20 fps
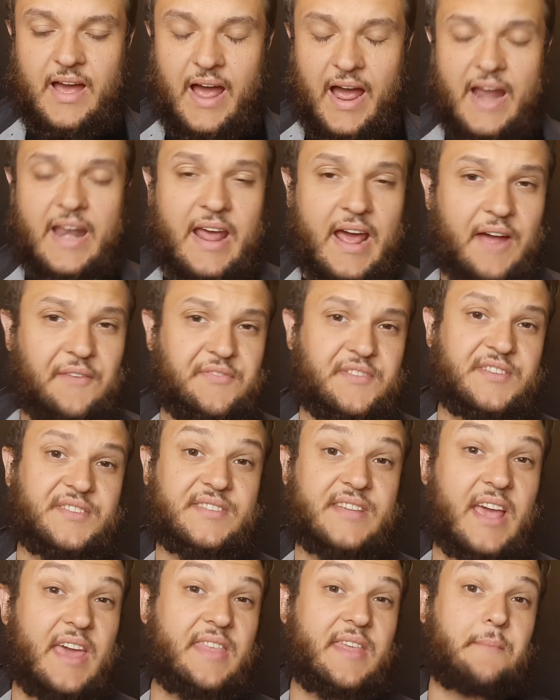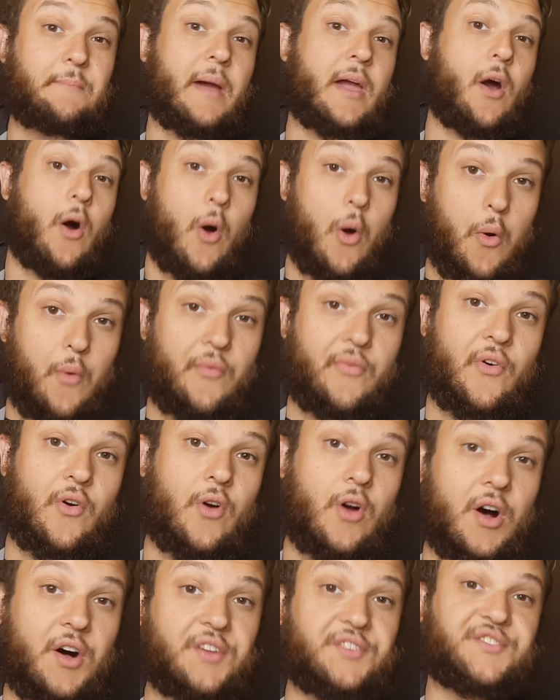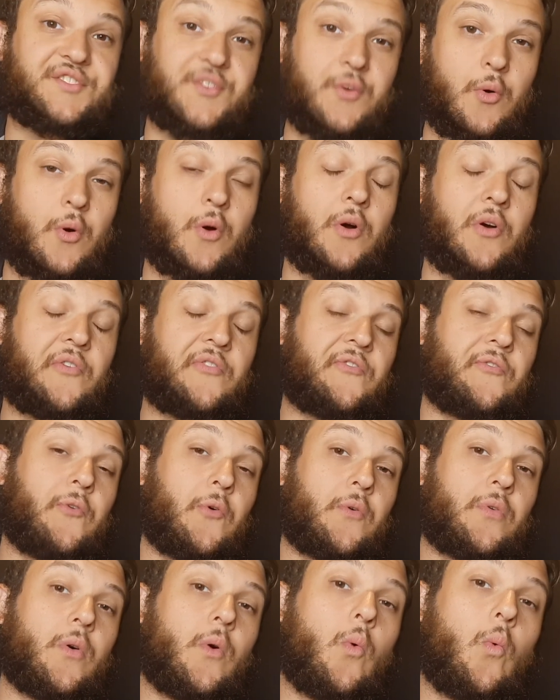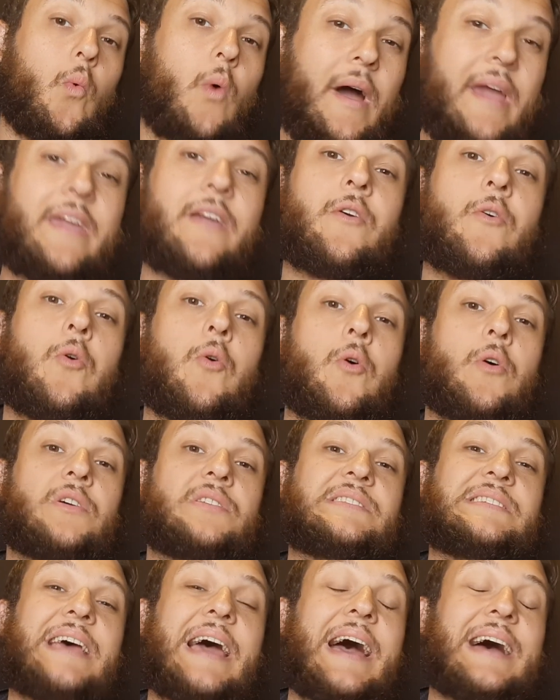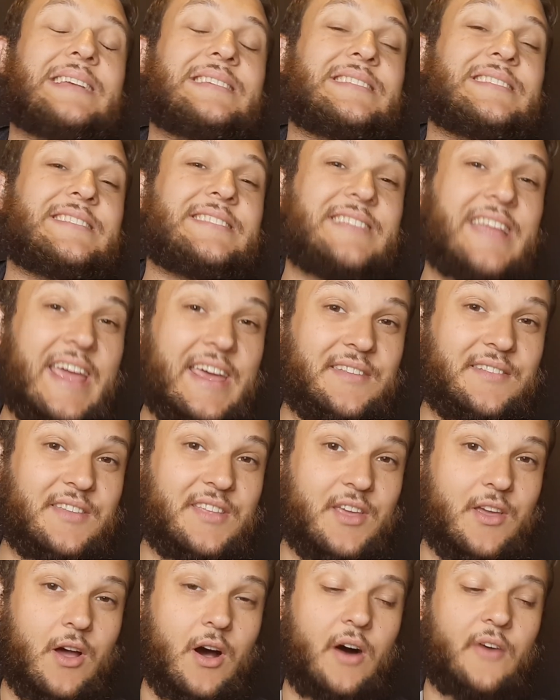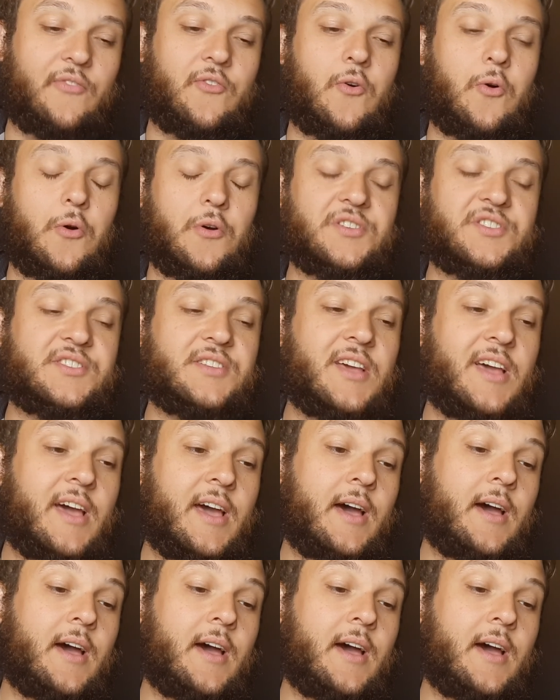I'd have to say that my overall score for the white course at Stanley Golf Course